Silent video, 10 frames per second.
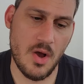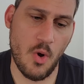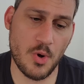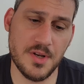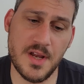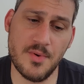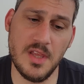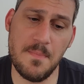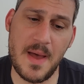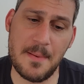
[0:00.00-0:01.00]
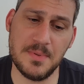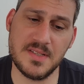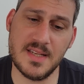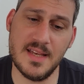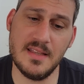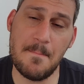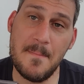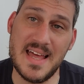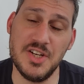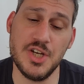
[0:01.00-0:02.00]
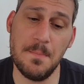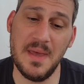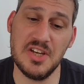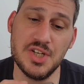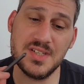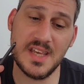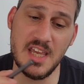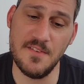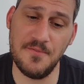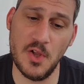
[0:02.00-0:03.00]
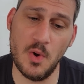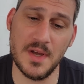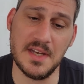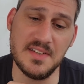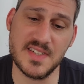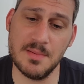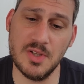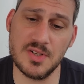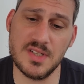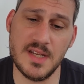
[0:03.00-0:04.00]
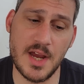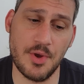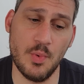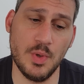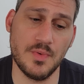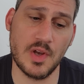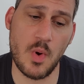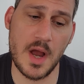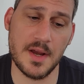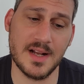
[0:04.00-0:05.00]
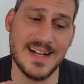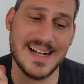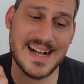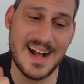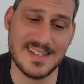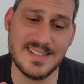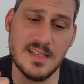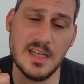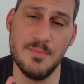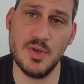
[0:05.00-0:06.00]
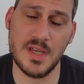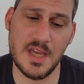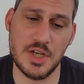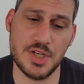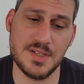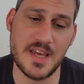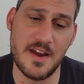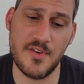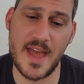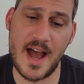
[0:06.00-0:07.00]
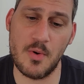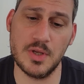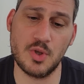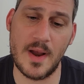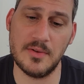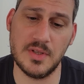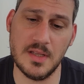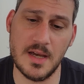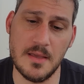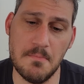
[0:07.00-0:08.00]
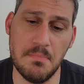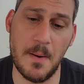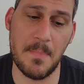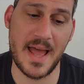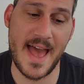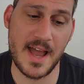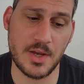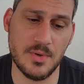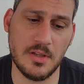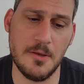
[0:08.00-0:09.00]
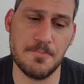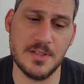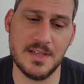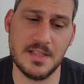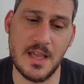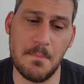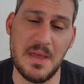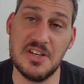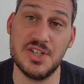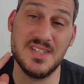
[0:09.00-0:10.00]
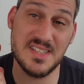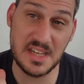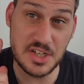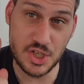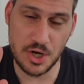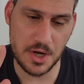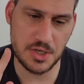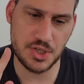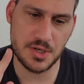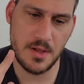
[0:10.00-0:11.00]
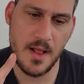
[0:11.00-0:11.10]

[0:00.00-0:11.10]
Ordinarily, Pappas said that managing patients' inflow in a similar scenario would require constant communications every hour throughout the night. But by accurately predicting patients' discharge,